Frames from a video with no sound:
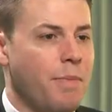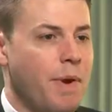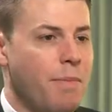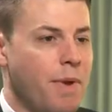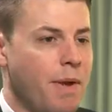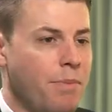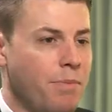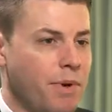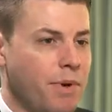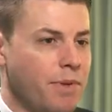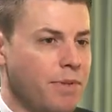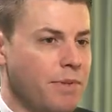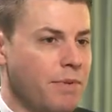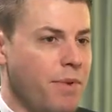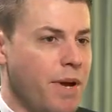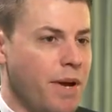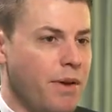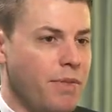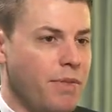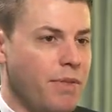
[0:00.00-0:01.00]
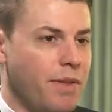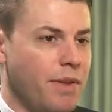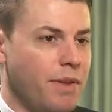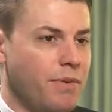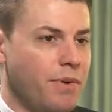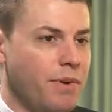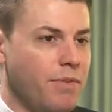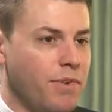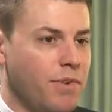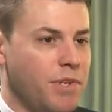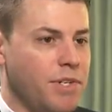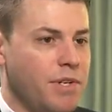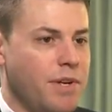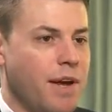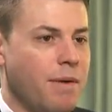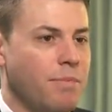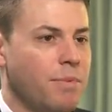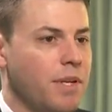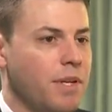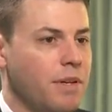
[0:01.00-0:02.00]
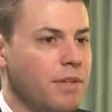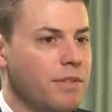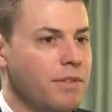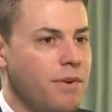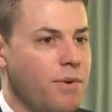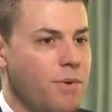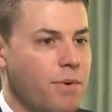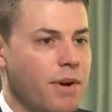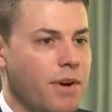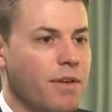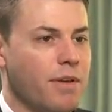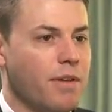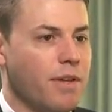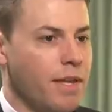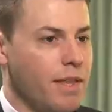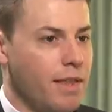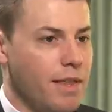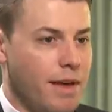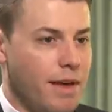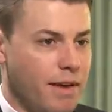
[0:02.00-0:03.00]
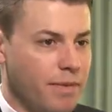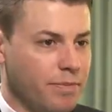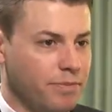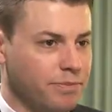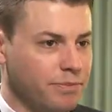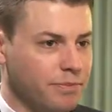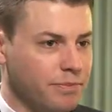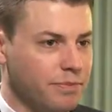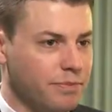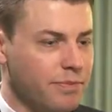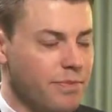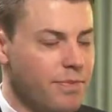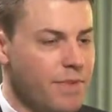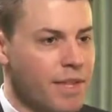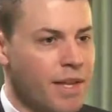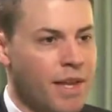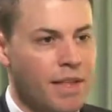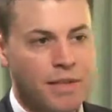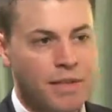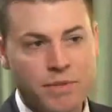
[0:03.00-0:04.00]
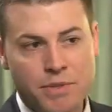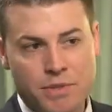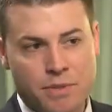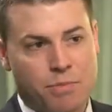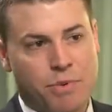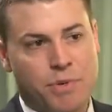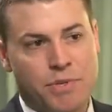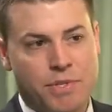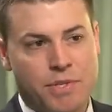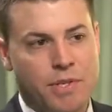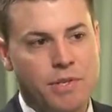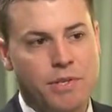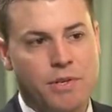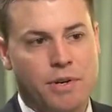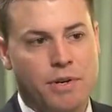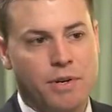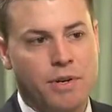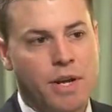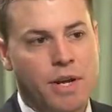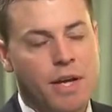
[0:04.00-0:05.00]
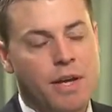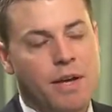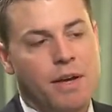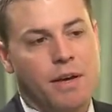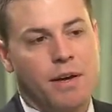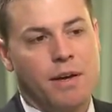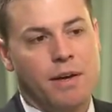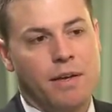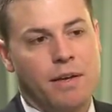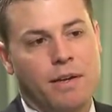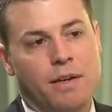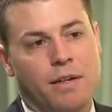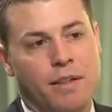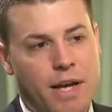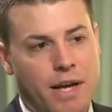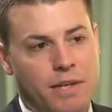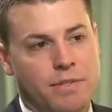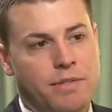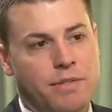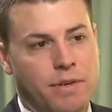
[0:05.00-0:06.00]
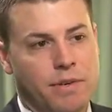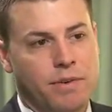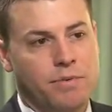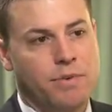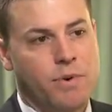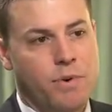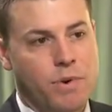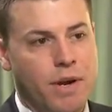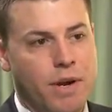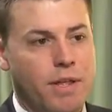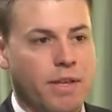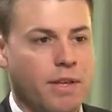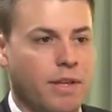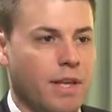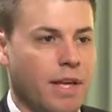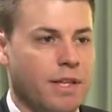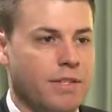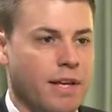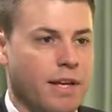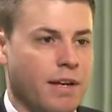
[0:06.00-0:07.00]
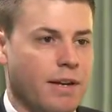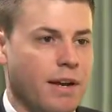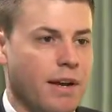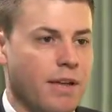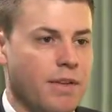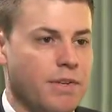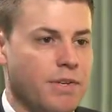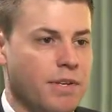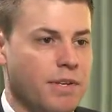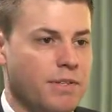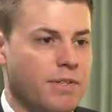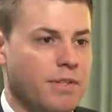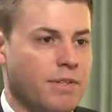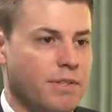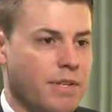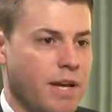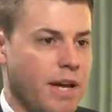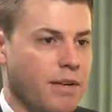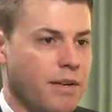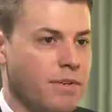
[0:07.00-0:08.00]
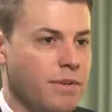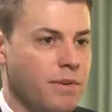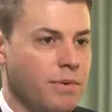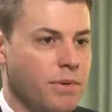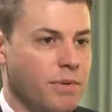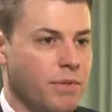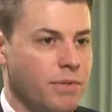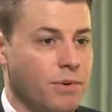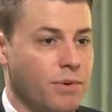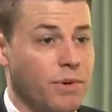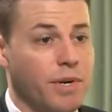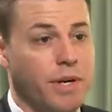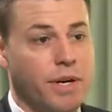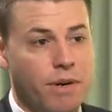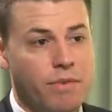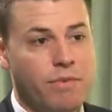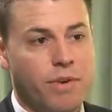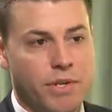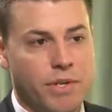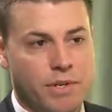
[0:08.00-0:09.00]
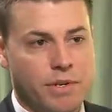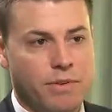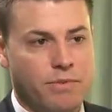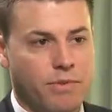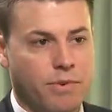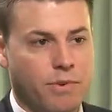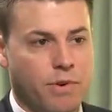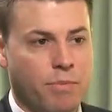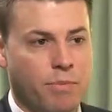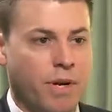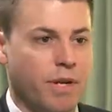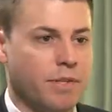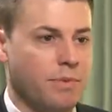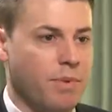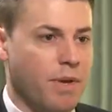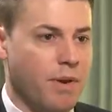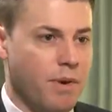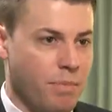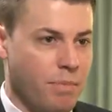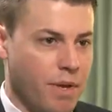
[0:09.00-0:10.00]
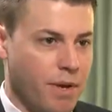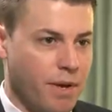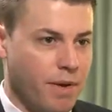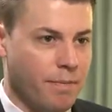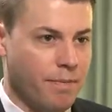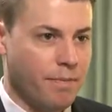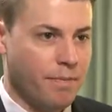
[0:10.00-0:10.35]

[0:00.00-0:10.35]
my paper is about the ReVision Optics corneal inlay. And this is a procedure uh, in a class of corneal inlay technologies designed to restore near vision for presbyopia.